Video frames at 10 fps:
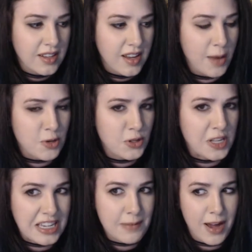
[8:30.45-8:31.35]
I'm just
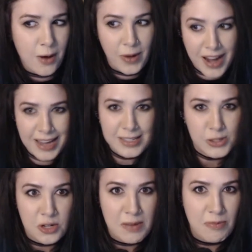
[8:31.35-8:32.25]
thinking about when I
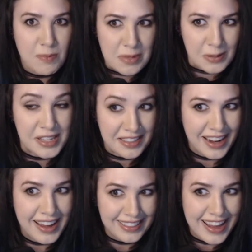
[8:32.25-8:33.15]
stream the music that
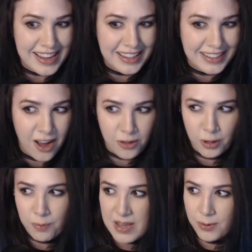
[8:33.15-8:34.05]
I like, other
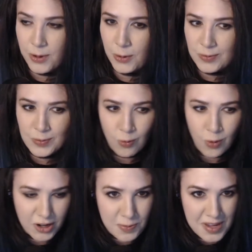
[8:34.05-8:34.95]
people
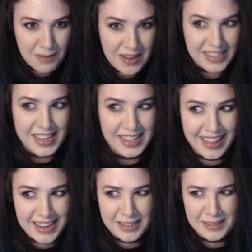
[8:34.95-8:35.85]
watch me because they like